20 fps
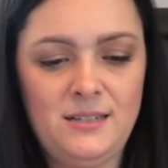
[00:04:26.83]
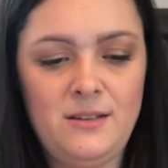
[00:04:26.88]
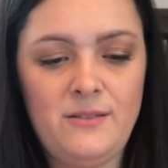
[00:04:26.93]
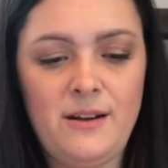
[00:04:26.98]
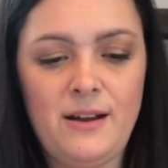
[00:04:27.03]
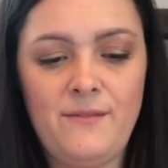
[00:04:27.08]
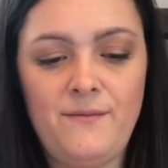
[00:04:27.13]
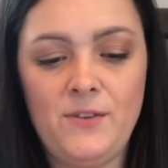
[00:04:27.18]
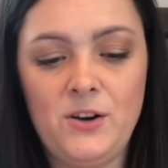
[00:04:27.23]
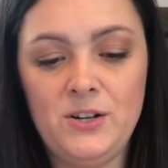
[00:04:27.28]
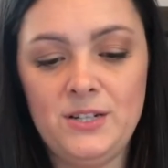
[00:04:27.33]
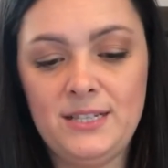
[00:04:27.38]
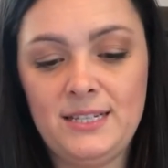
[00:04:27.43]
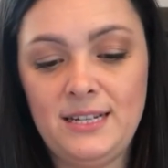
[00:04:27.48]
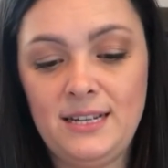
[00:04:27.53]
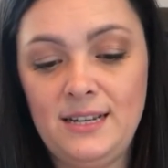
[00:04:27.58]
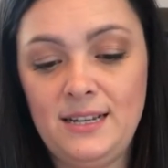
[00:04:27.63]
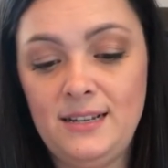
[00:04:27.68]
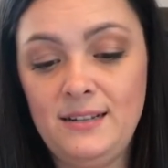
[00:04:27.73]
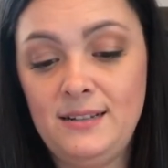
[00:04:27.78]
All right,
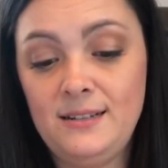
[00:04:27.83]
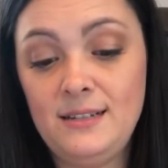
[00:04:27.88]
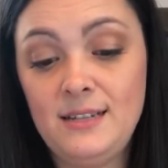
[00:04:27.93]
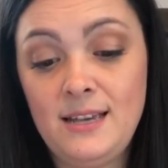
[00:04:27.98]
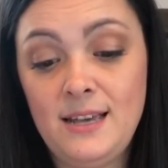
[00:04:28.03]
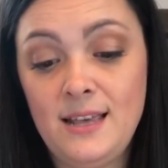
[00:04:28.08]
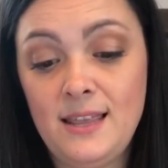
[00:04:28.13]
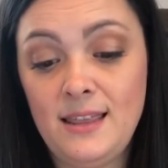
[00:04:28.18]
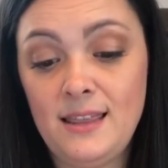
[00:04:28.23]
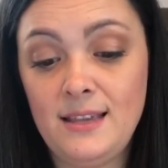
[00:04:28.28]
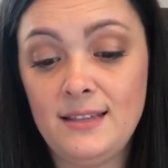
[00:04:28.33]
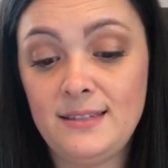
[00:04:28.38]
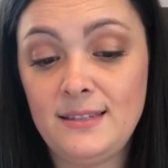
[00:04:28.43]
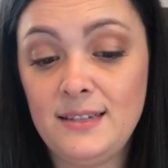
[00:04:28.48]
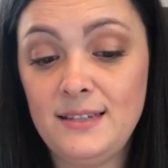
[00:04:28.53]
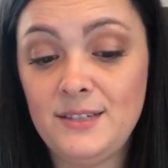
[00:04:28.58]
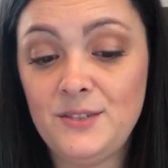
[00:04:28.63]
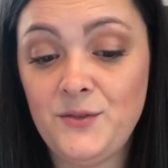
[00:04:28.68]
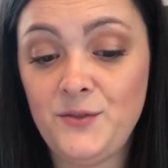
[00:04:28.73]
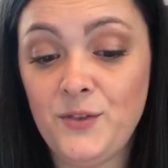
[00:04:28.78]
first in, this
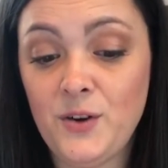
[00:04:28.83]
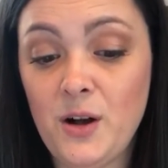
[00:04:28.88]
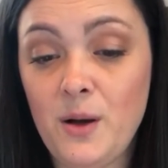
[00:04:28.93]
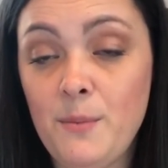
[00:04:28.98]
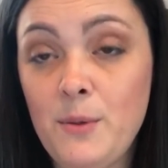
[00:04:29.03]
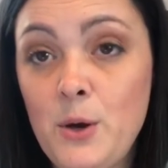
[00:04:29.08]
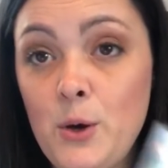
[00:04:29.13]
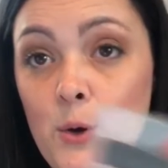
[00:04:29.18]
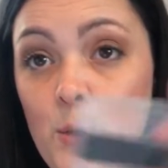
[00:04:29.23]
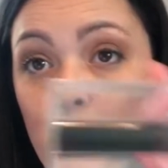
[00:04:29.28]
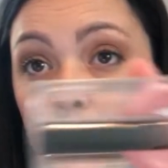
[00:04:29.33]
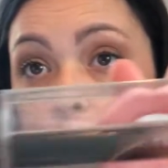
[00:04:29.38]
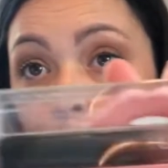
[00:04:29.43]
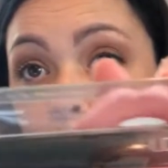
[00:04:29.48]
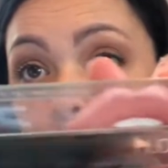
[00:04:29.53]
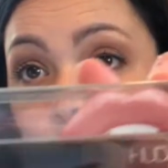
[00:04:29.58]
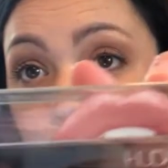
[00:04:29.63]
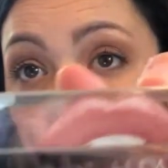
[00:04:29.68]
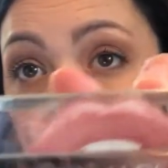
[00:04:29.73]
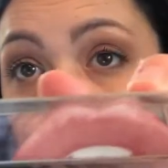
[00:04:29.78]
is from
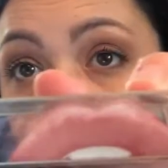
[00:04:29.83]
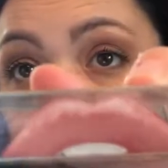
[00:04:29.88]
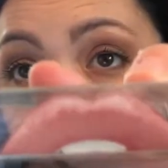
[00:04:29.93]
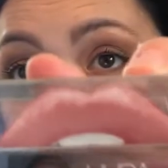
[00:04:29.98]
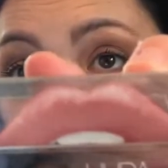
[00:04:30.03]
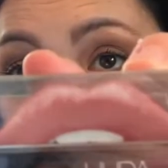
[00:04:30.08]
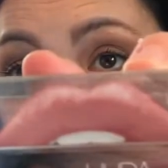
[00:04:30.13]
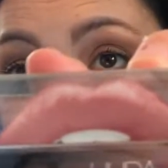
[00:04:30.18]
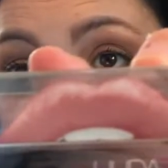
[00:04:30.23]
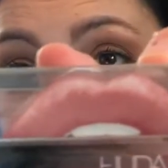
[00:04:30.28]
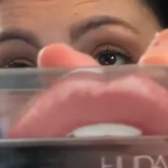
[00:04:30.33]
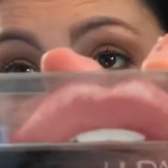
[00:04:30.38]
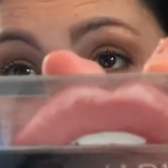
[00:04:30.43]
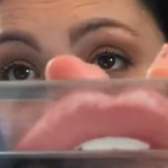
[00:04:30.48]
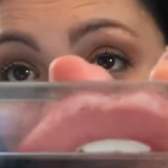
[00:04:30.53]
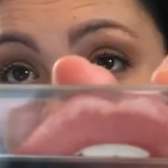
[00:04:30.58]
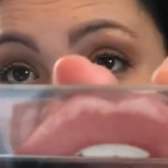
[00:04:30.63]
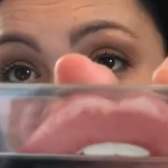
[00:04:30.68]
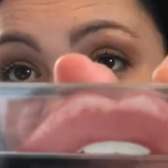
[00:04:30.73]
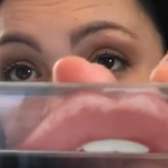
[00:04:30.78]
Huda
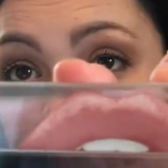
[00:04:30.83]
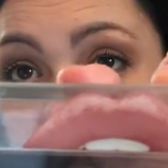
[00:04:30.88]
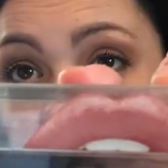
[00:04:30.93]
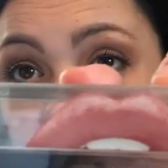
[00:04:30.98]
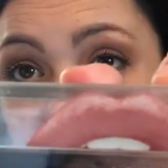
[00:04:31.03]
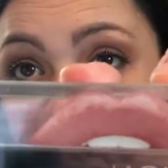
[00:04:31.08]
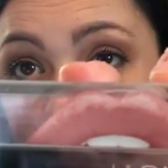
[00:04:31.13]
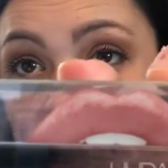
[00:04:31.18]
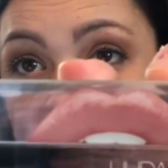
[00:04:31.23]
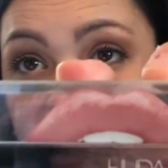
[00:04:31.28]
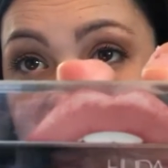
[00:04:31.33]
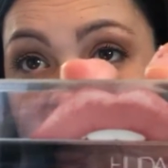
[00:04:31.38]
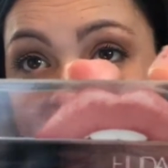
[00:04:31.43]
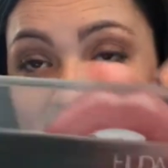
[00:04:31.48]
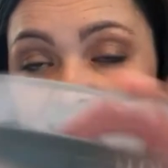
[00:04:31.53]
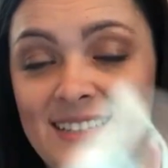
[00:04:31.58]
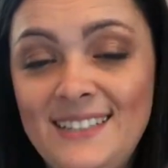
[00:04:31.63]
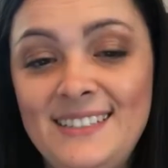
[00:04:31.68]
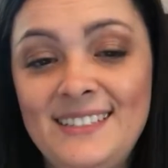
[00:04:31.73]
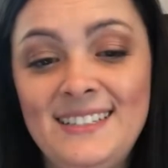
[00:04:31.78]

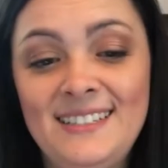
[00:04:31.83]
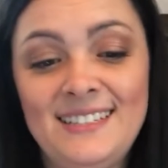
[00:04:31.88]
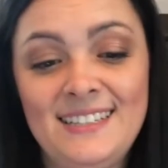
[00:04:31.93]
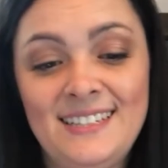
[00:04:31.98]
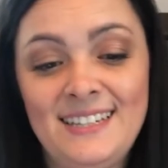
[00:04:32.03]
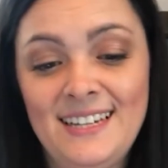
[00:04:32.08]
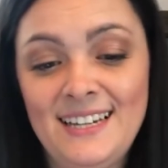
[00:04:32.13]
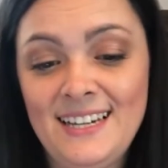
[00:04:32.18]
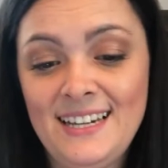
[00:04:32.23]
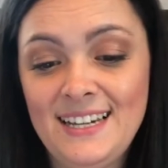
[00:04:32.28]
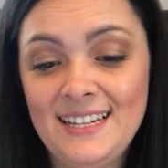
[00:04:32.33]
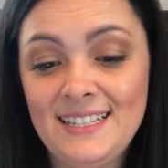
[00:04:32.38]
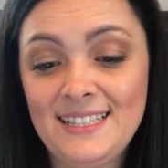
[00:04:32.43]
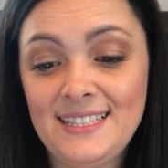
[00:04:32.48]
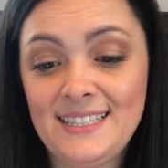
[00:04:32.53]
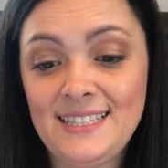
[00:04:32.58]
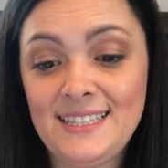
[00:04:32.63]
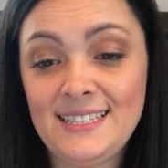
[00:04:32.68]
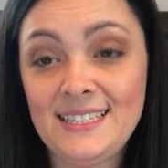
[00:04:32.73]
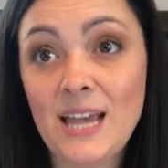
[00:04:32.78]
Beauty.
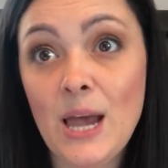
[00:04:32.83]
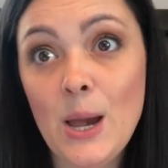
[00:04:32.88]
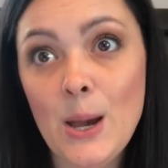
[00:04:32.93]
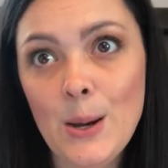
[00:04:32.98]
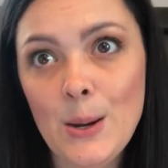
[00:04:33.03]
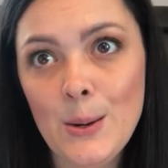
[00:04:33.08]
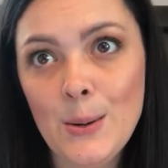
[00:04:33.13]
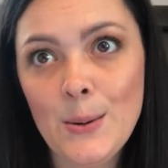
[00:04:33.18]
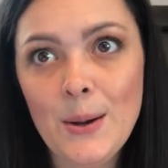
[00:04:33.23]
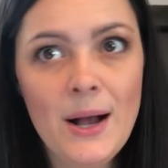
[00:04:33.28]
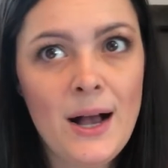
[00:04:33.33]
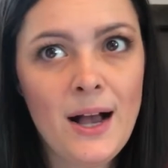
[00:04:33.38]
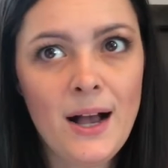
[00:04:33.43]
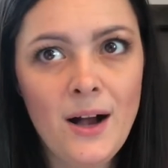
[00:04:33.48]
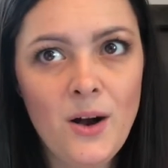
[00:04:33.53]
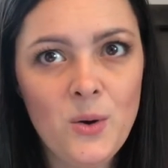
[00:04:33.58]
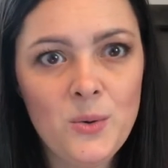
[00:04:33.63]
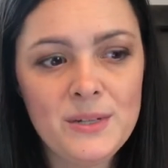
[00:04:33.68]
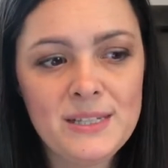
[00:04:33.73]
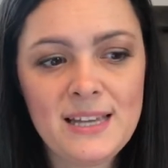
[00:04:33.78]
So
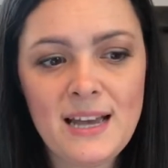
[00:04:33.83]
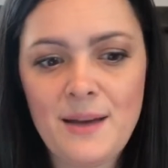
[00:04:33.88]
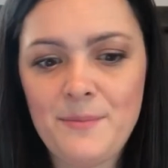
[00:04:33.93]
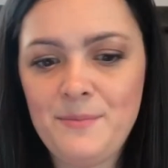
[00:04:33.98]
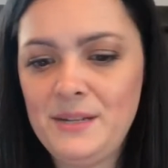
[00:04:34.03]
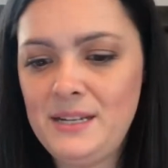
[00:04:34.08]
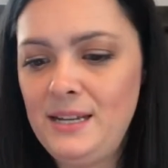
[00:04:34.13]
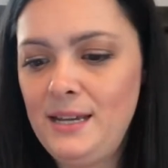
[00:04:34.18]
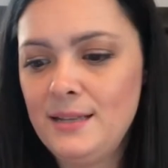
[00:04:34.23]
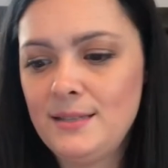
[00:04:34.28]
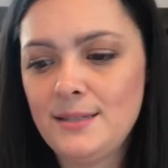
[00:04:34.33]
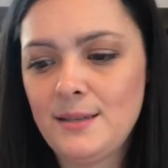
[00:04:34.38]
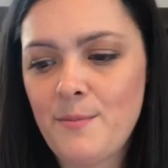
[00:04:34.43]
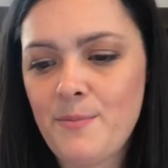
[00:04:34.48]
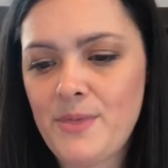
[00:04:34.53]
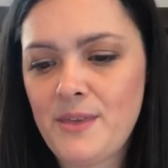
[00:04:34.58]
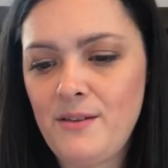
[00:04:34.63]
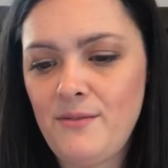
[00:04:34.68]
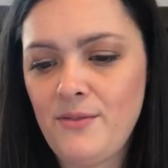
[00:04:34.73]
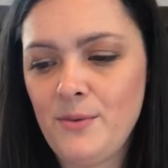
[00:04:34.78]
always happy to get
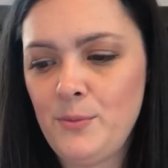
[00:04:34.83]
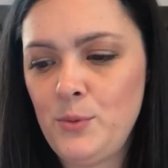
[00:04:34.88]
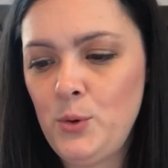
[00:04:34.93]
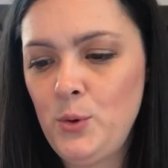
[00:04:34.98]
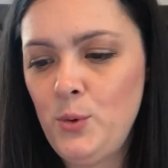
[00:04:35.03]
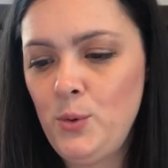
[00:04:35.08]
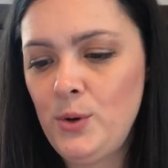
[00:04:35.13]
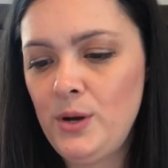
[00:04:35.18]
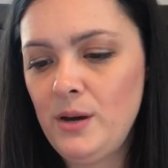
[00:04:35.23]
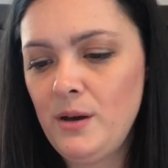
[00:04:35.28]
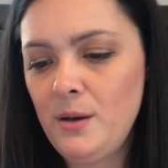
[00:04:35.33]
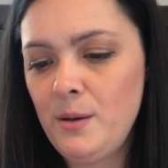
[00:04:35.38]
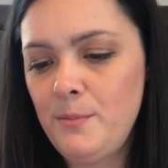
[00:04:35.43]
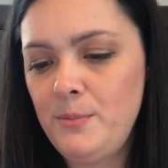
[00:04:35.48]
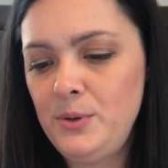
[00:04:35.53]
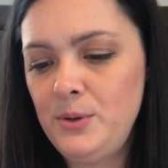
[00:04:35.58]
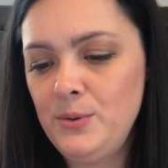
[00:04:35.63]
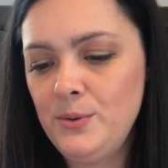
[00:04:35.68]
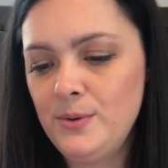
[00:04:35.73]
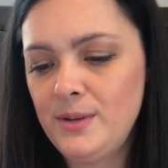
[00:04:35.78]
something from Huda
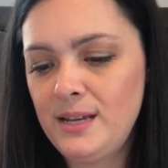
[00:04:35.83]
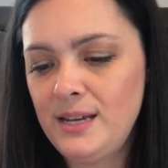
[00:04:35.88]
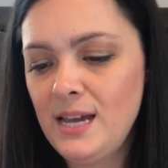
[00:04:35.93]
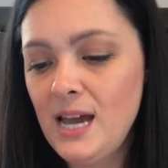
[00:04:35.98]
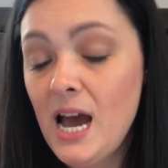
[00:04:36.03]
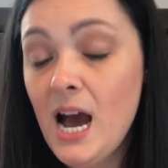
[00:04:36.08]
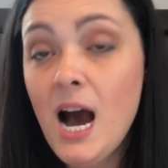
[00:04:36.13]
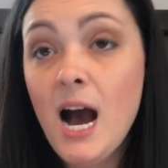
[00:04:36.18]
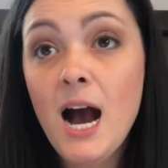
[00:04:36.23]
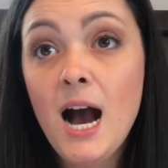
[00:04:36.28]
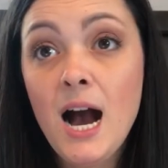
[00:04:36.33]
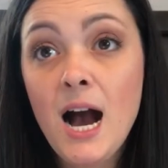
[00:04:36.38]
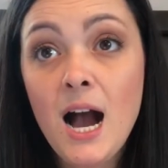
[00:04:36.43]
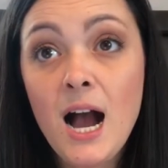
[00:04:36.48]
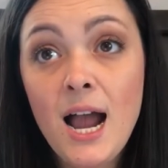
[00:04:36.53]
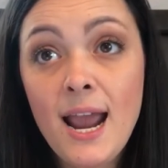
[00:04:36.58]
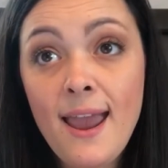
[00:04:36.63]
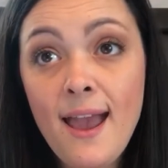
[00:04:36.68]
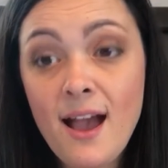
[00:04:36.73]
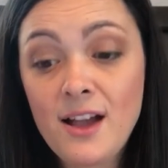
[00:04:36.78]
Beauty.
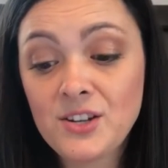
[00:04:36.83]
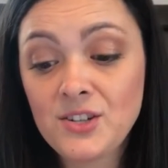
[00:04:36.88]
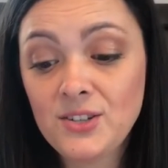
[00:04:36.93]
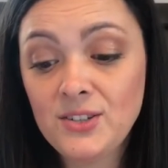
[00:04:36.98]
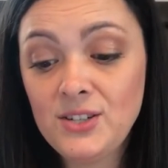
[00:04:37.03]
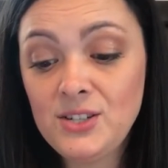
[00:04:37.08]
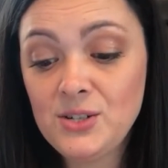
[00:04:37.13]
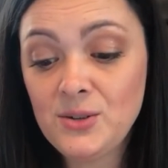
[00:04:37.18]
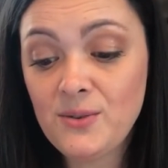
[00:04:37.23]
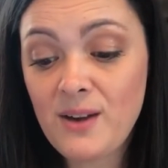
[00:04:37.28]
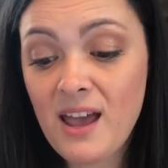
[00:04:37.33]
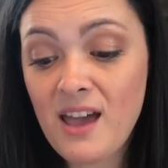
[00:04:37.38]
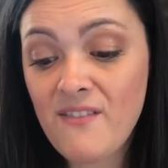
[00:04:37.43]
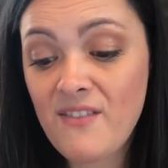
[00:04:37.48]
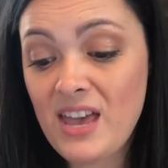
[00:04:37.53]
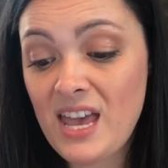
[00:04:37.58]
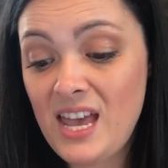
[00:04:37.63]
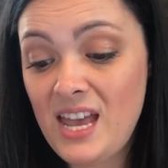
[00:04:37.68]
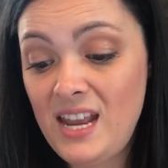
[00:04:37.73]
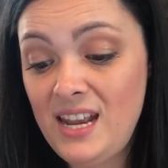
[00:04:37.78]
I actually don't
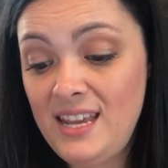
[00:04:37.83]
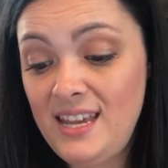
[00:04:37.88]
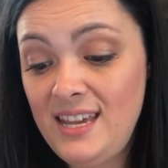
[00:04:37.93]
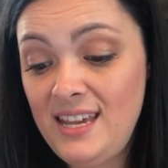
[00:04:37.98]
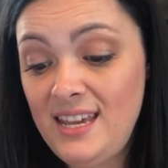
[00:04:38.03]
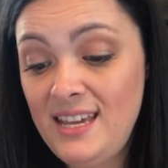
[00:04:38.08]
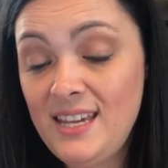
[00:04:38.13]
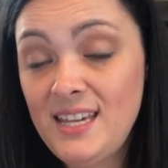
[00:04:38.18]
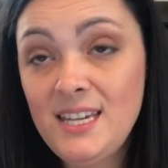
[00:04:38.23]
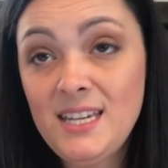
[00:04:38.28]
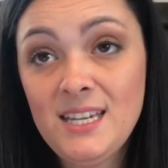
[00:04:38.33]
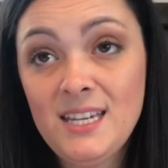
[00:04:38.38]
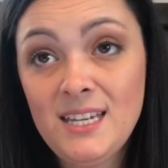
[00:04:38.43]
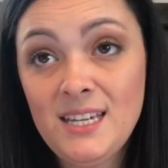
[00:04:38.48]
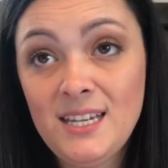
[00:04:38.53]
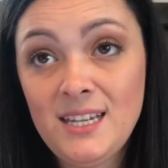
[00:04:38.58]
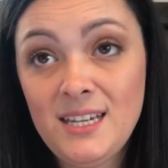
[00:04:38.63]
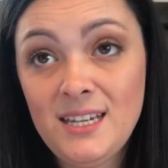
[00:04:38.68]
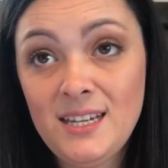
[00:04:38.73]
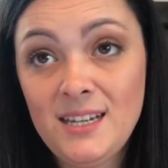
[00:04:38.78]
have any
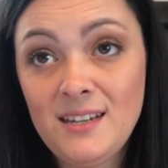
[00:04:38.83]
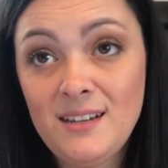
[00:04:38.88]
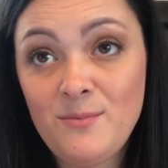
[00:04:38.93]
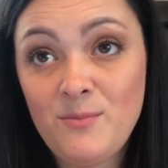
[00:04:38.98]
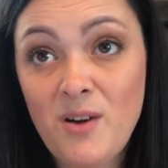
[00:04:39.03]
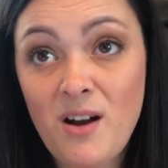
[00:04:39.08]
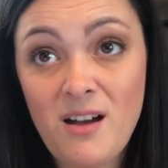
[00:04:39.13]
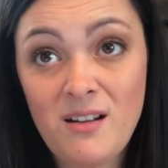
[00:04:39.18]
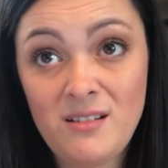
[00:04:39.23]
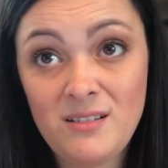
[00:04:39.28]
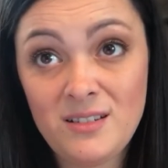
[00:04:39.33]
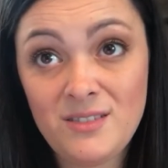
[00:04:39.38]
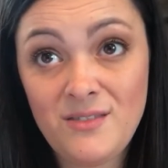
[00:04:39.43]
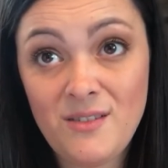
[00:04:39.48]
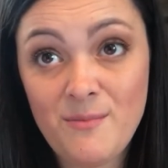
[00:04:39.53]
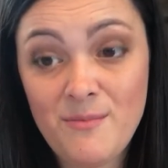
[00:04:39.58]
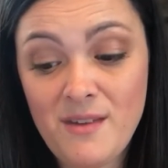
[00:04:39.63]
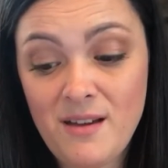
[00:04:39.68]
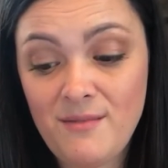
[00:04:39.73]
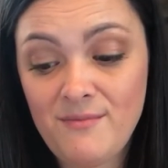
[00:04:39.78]
products
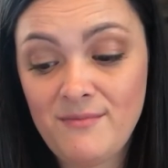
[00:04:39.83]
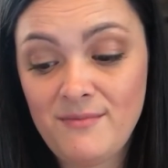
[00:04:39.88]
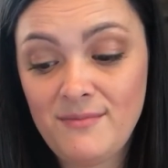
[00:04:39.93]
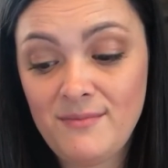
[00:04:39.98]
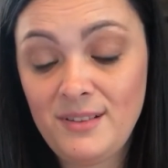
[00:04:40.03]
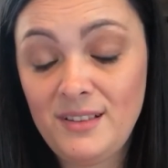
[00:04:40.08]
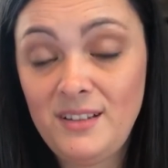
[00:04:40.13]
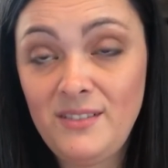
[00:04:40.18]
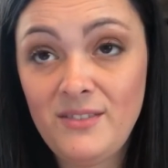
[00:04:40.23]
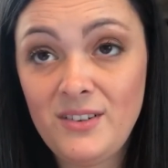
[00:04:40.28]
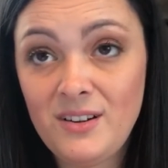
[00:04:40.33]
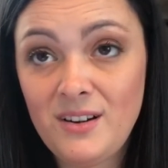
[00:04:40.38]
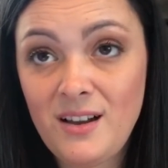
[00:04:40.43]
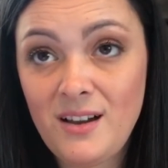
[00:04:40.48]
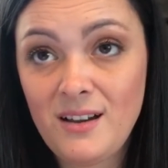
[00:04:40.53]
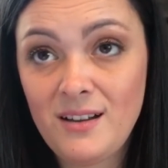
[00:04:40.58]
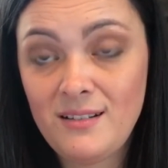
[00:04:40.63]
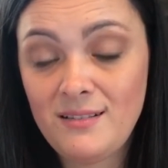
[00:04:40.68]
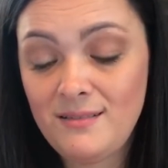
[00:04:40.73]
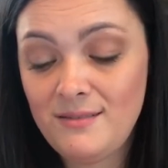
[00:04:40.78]
from them, believe it or
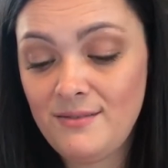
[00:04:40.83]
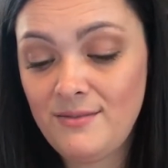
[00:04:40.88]
not.